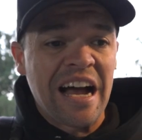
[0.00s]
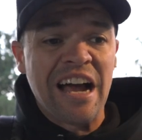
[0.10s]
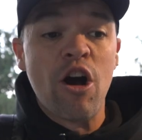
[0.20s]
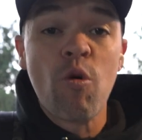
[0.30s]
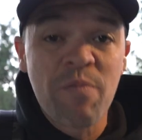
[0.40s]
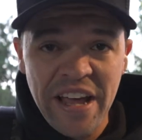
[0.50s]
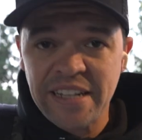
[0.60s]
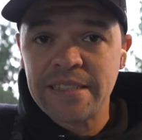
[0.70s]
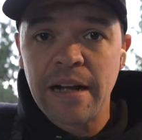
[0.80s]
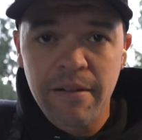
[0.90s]
I hope that
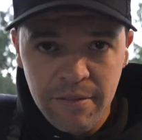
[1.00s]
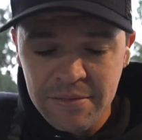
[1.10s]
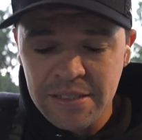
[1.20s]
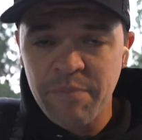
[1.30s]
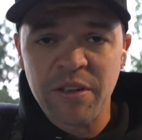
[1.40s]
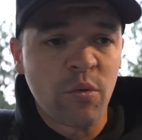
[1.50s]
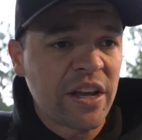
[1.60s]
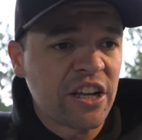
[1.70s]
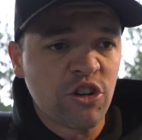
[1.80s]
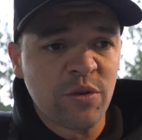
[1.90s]
is something
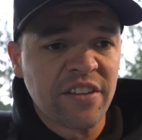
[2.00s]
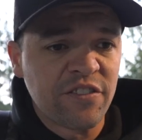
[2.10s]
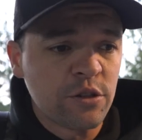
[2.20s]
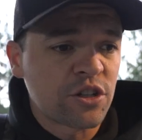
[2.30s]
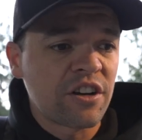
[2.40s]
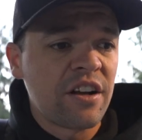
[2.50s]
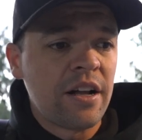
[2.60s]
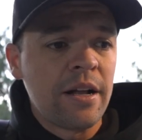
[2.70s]
we can do in the future.